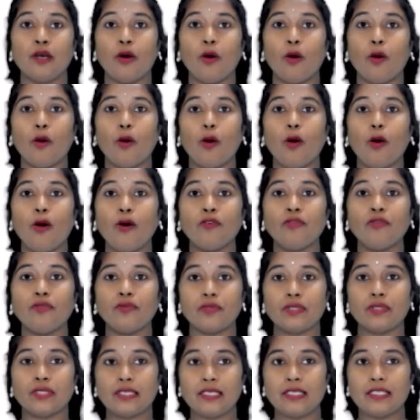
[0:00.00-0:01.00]
of
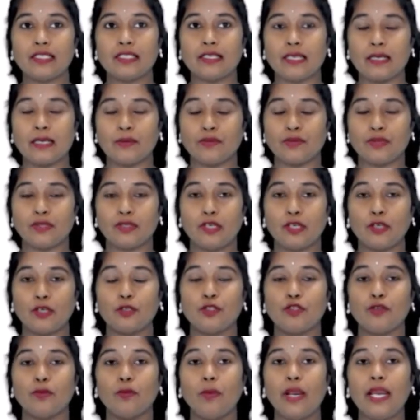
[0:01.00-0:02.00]
systems
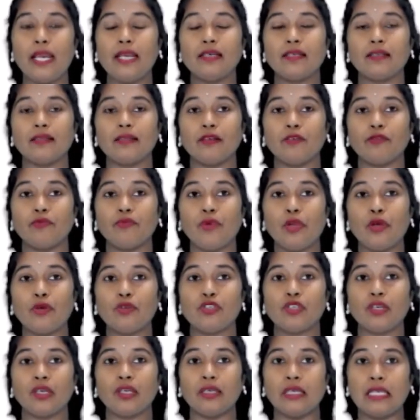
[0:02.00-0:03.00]
to meet the
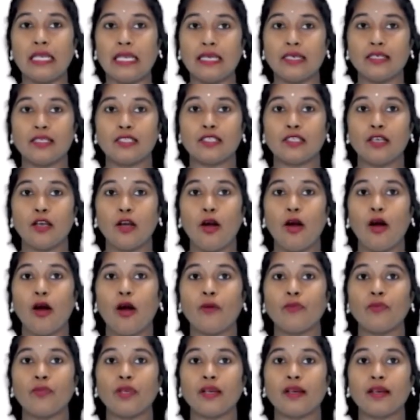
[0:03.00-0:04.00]
future needs
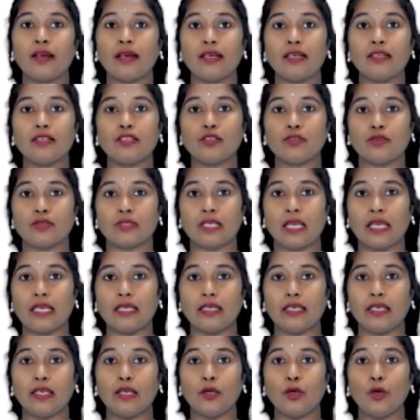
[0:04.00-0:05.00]
of the current
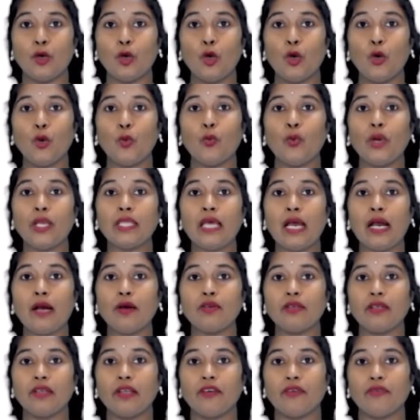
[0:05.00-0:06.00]
society
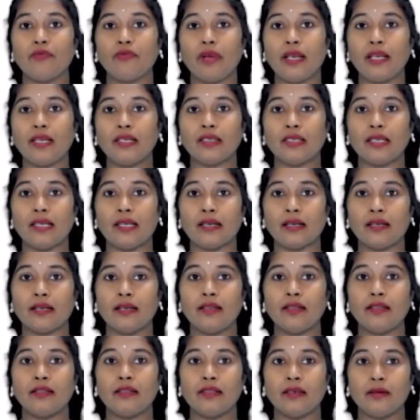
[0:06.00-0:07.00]
without affecting
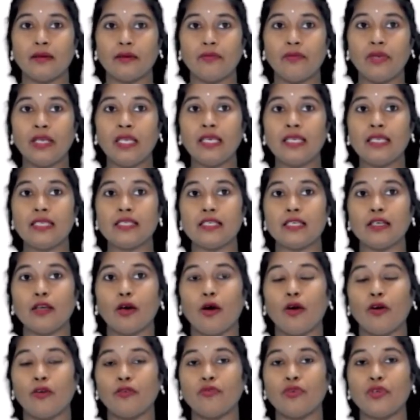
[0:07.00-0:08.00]
the ability
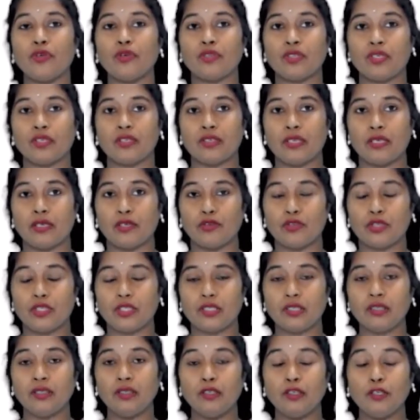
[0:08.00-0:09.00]
of future
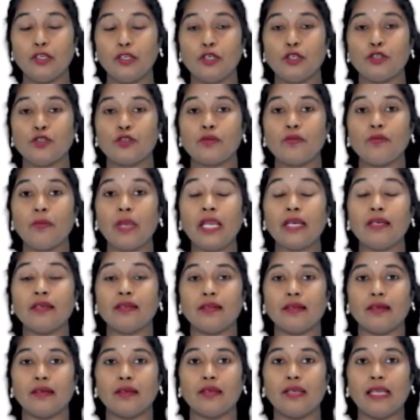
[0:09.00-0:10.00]
generation to meet
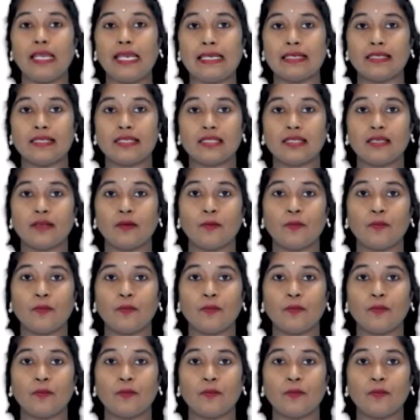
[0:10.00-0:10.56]
their needs.